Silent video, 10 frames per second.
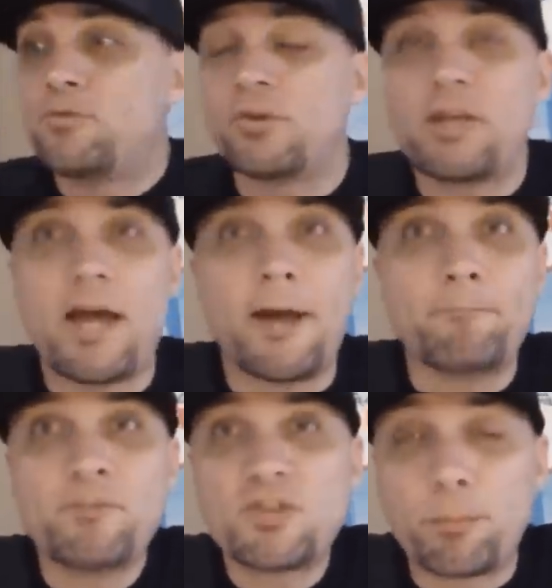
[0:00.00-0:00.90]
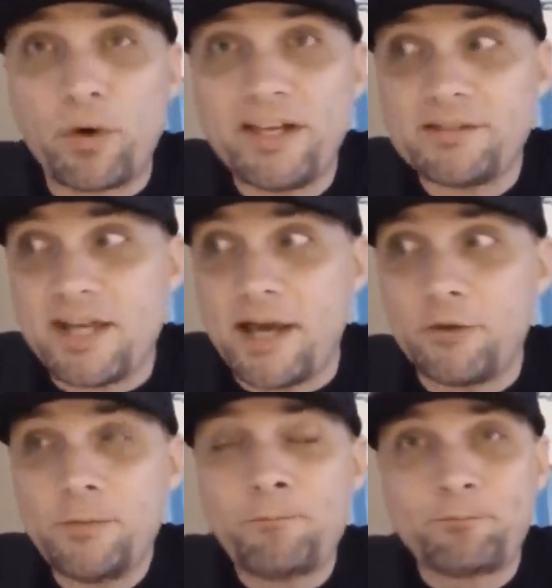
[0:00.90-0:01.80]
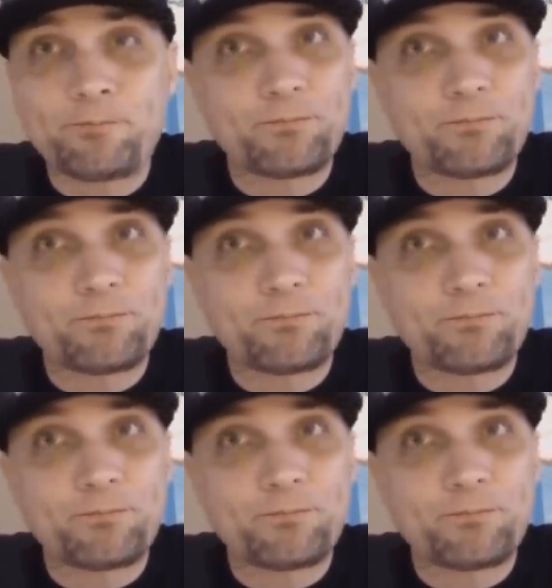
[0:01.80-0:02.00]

So yeah, to break it down,